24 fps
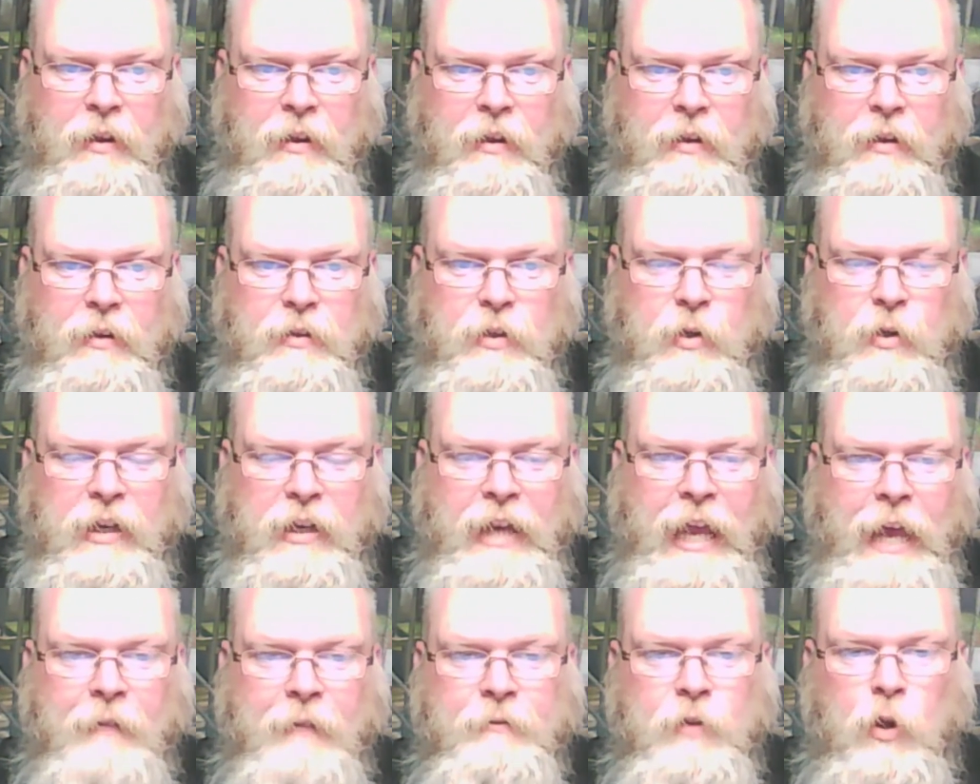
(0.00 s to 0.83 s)
You can
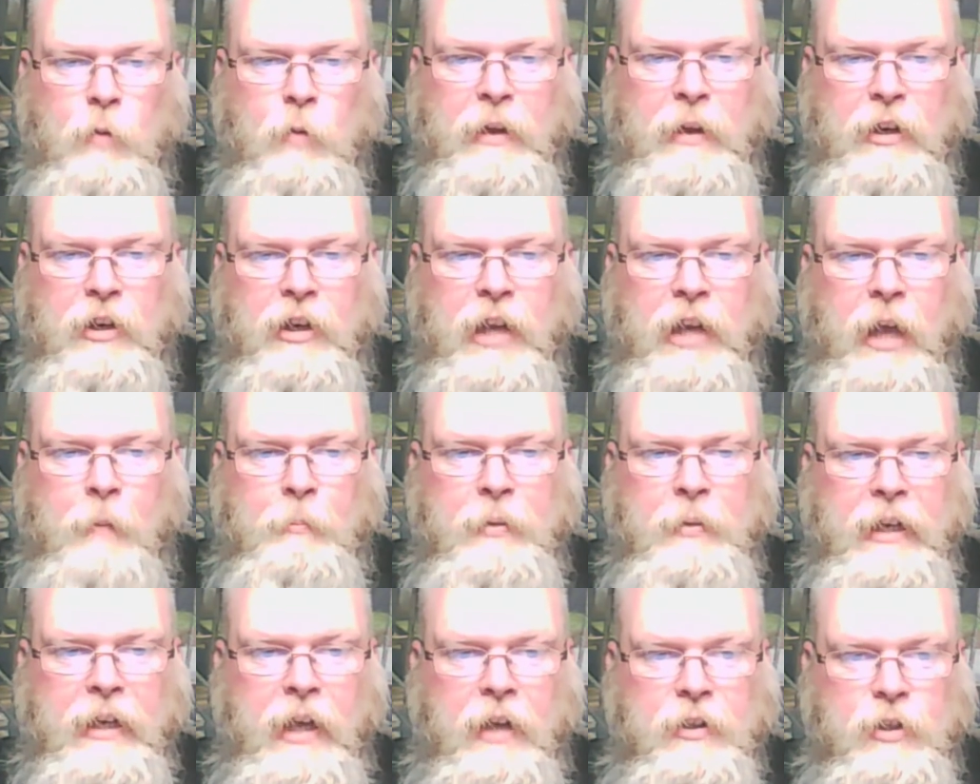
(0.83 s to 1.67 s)
have no better
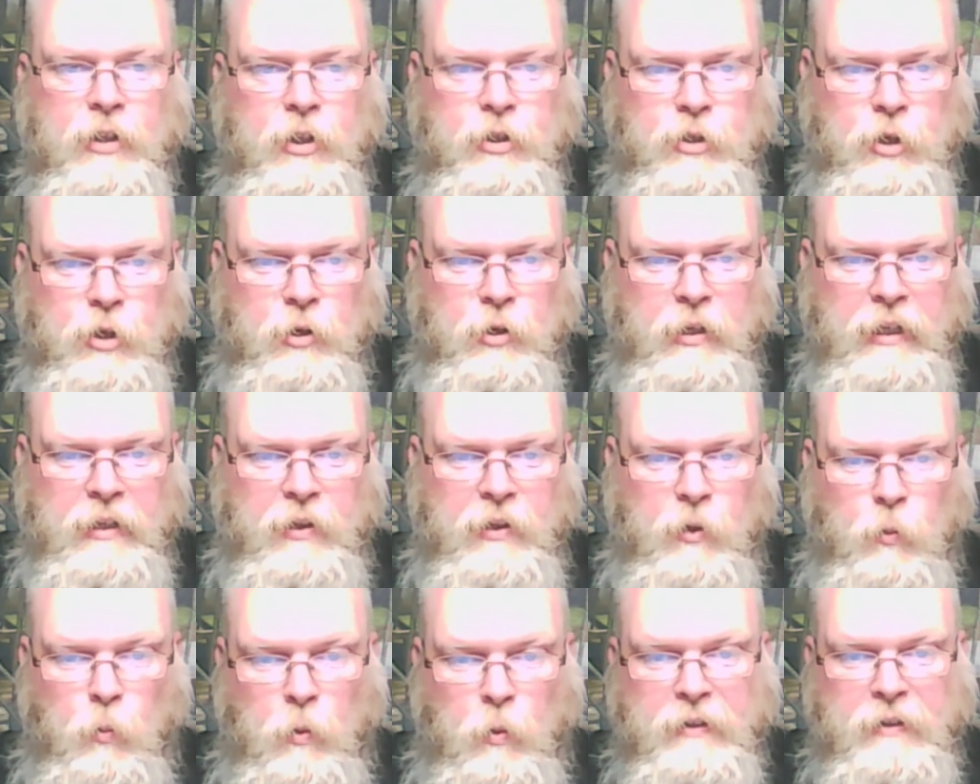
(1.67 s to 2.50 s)
company on your journey
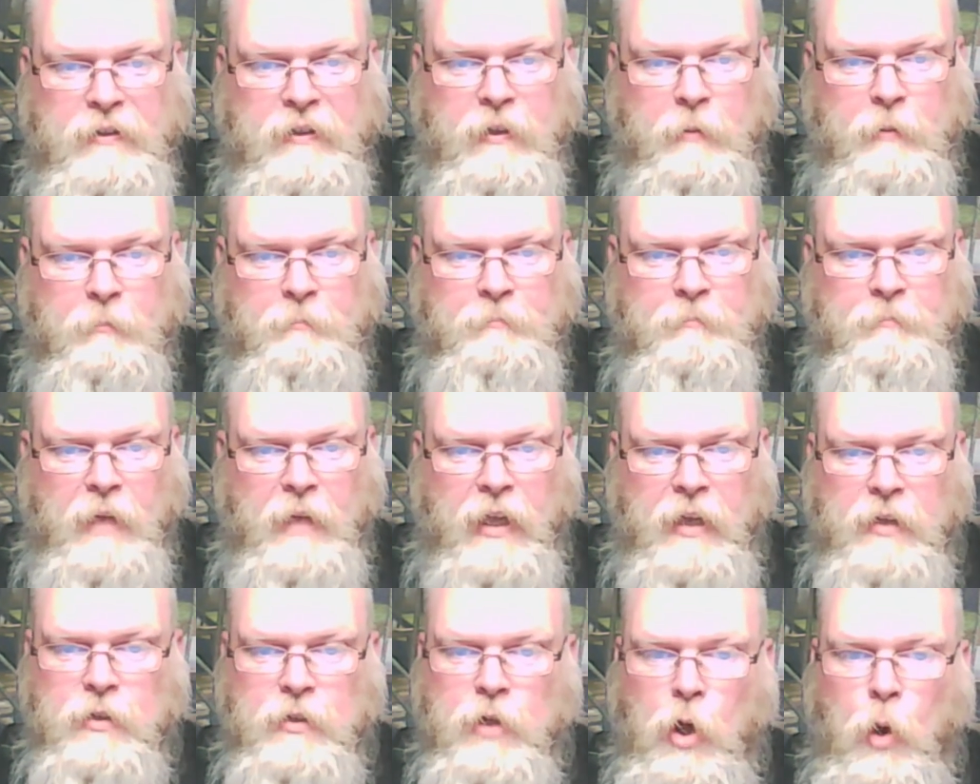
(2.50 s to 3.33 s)
than wisdom,
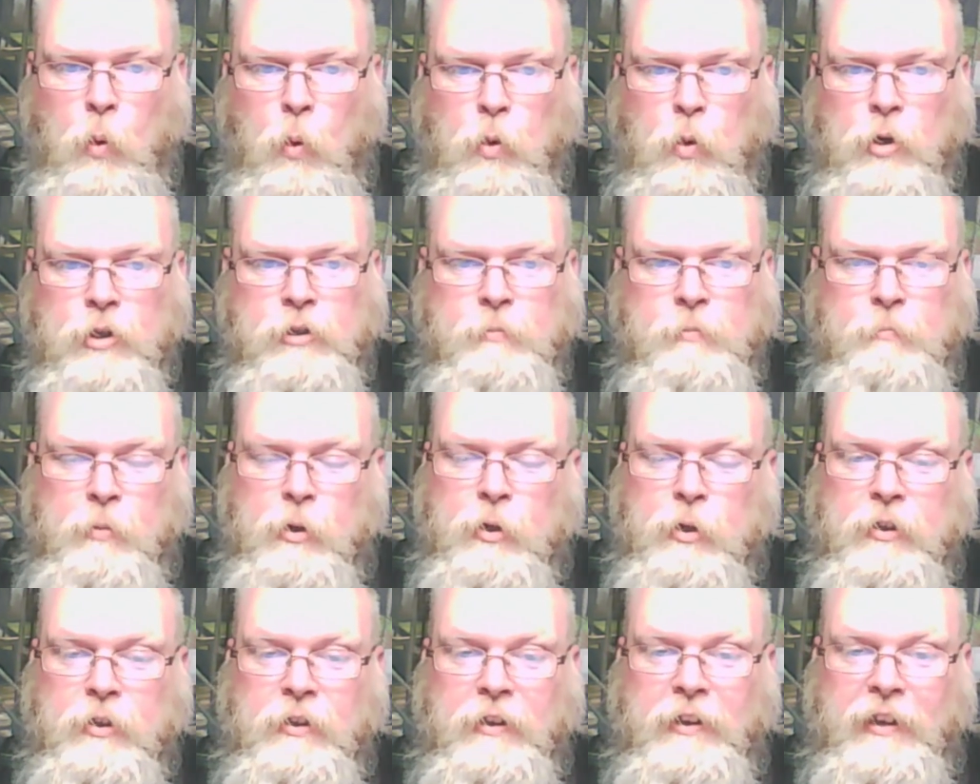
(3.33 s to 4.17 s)
and no worse
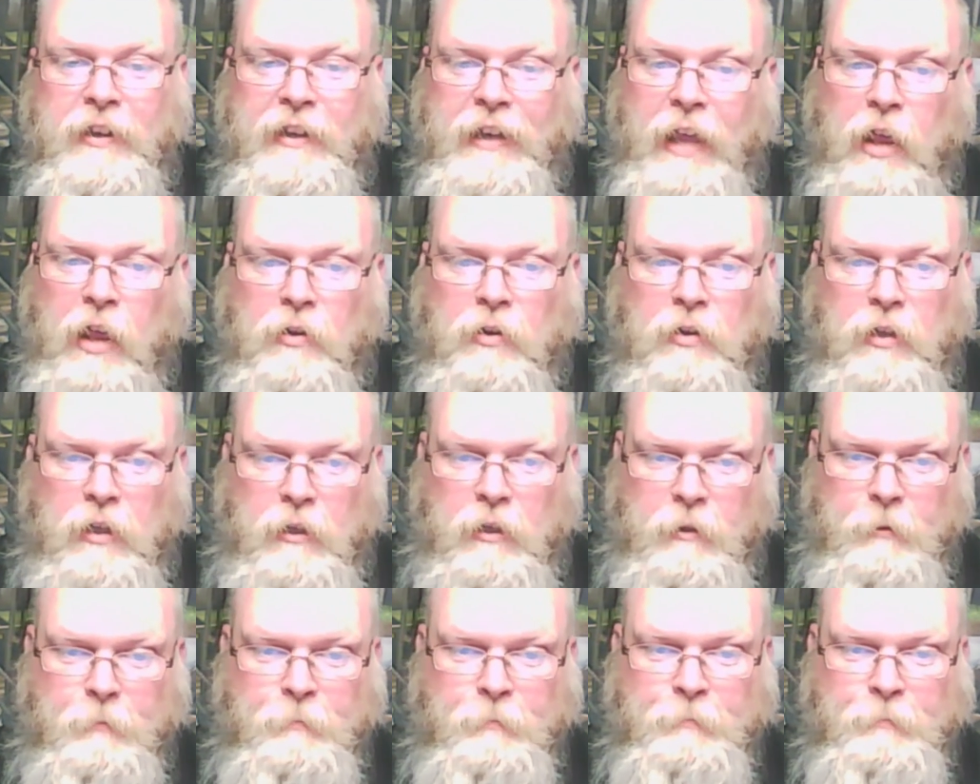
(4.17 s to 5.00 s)
burden than
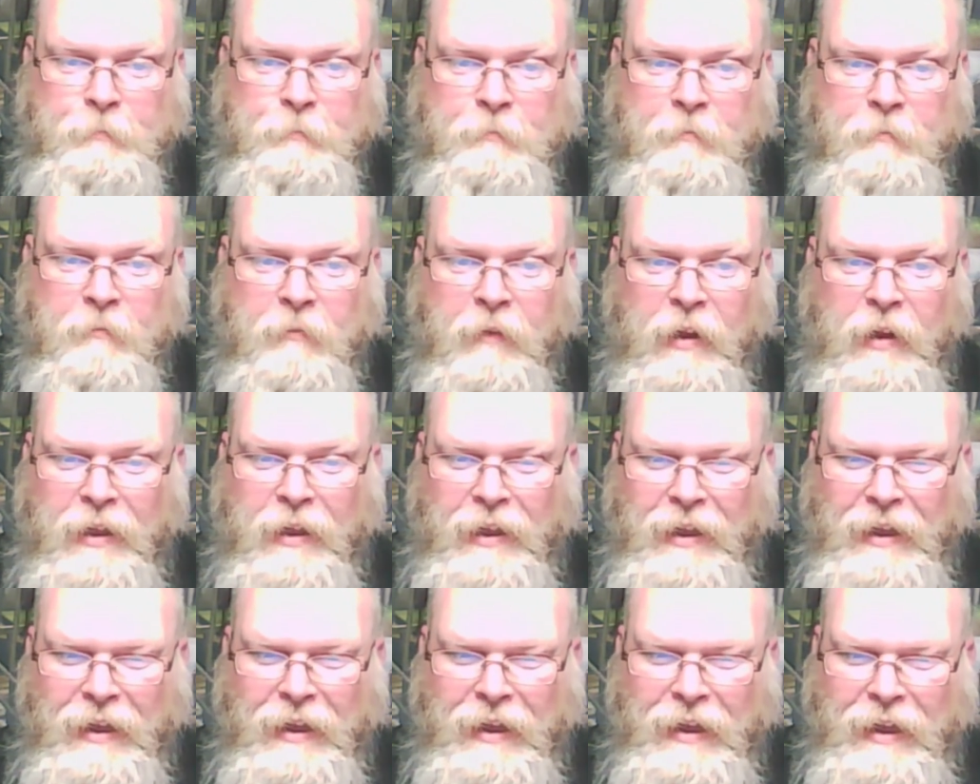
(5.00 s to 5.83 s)
alcohol.
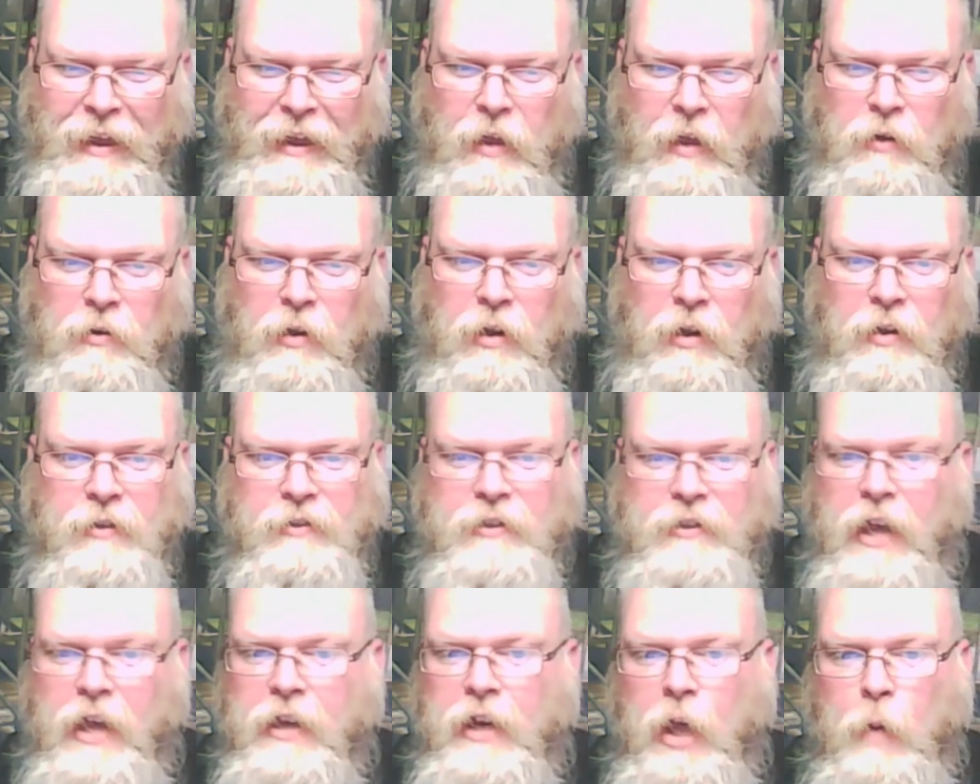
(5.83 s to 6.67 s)

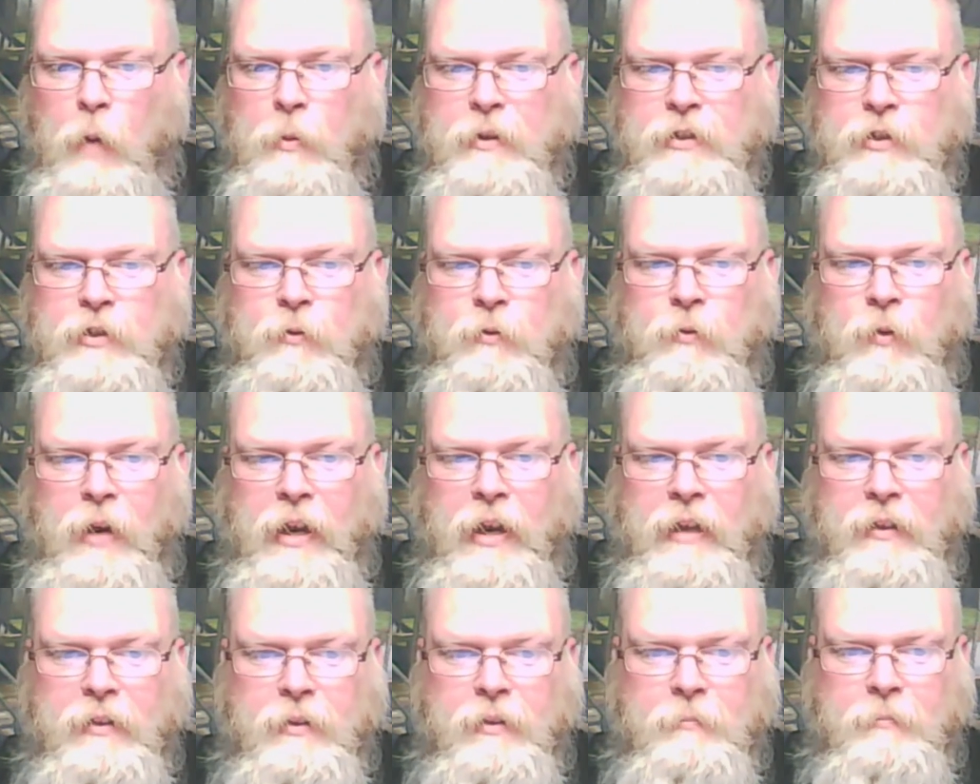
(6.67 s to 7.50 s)
Alcohol's not always your
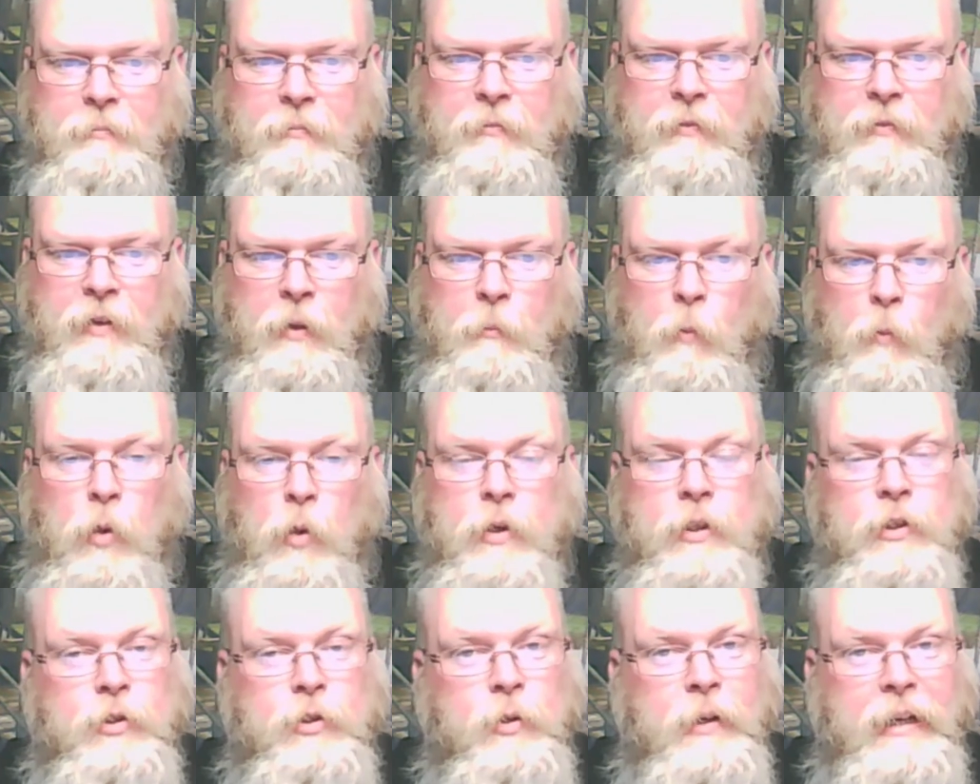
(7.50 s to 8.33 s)
friend. The
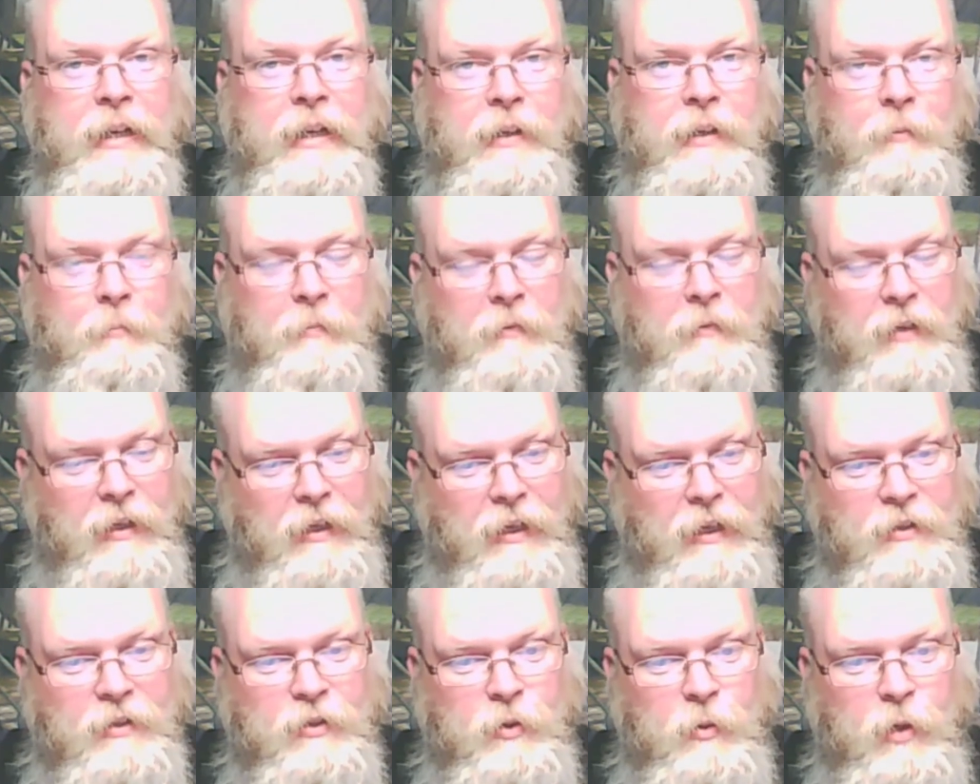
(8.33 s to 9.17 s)
more you drink, the
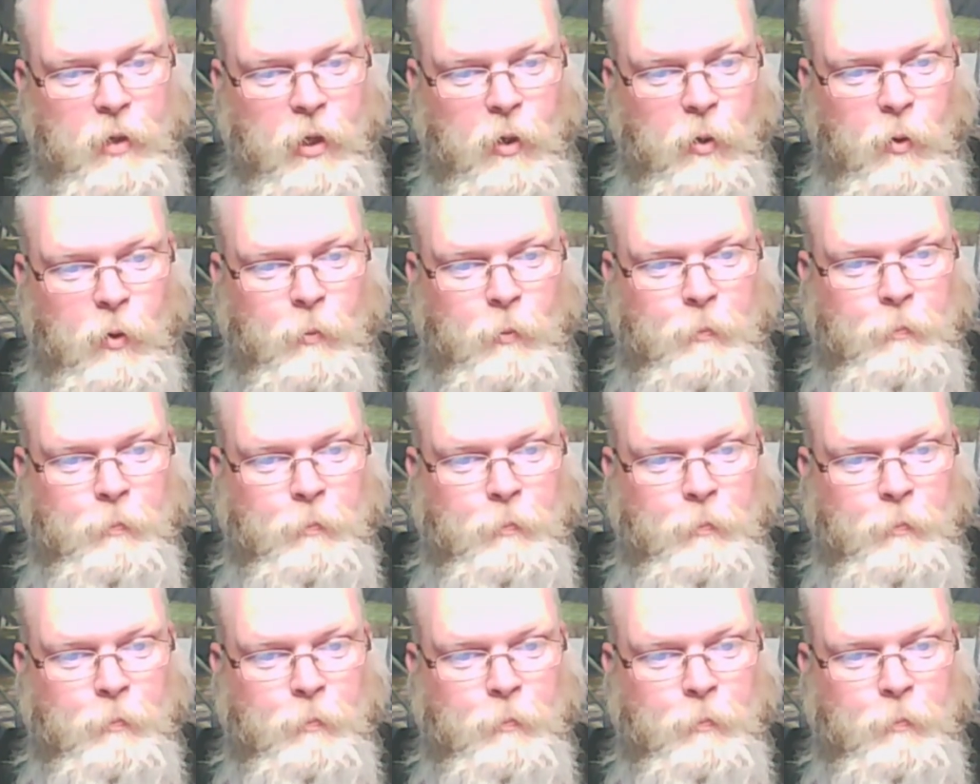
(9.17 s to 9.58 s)
less you know.